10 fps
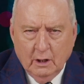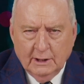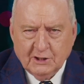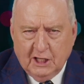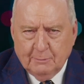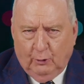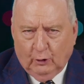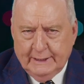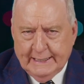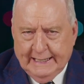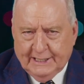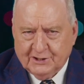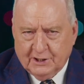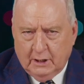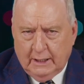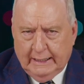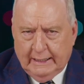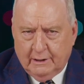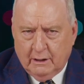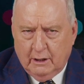Let's go to Pauline Hanson.
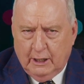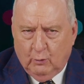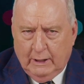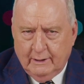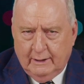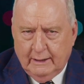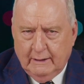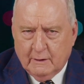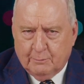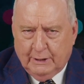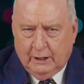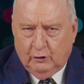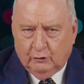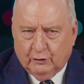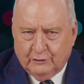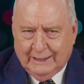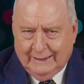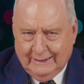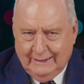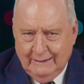And no wonder in the poll
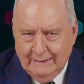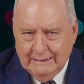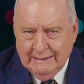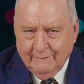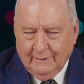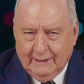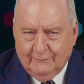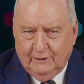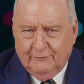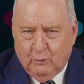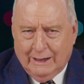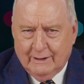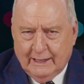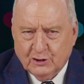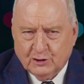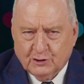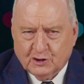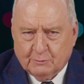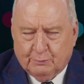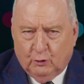today, the level of One Nation
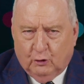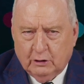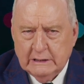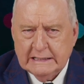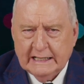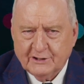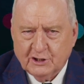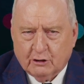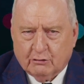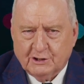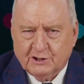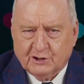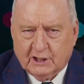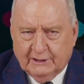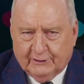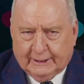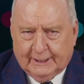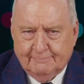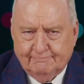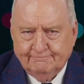support has increased
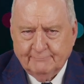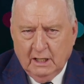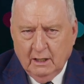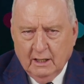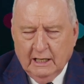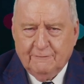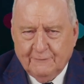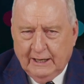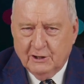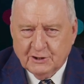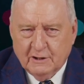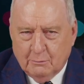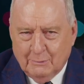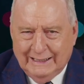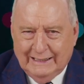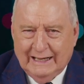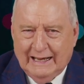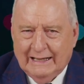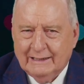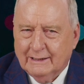significantly. If those in the media
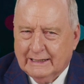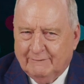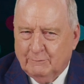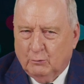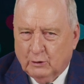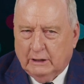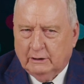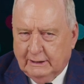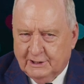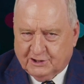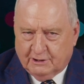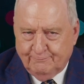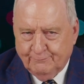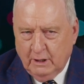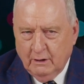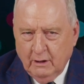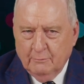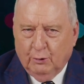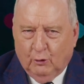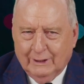and in government would only listen,
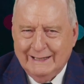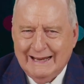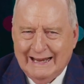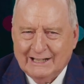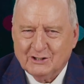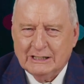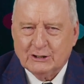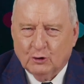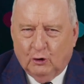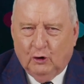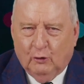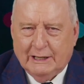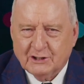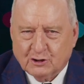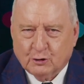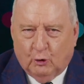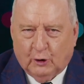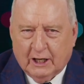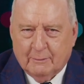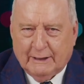Pauline Hanson is always
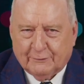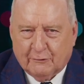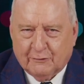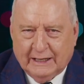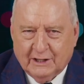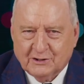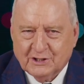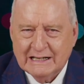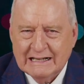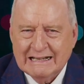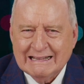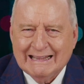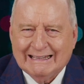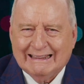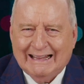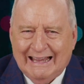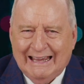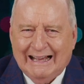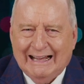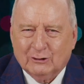talking about the things that
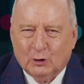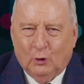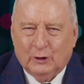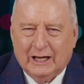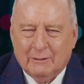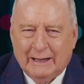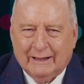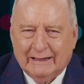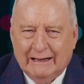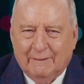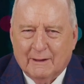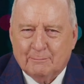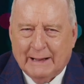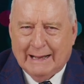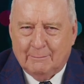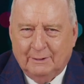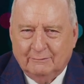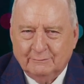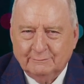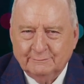they are talking about in the pub,
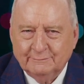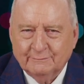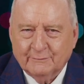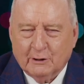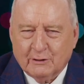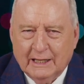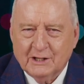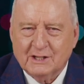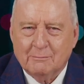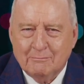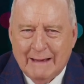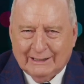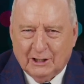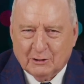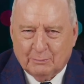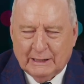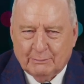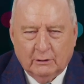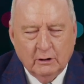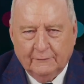the things that matter to
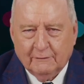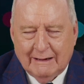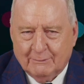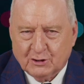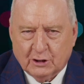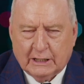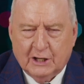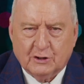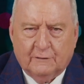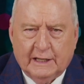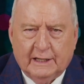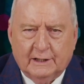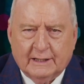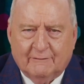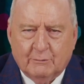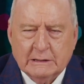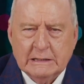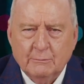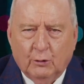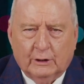people, not the rubbish that goes on there in government.
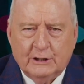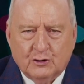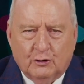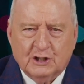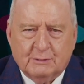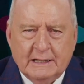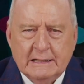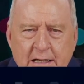Pauline joins me.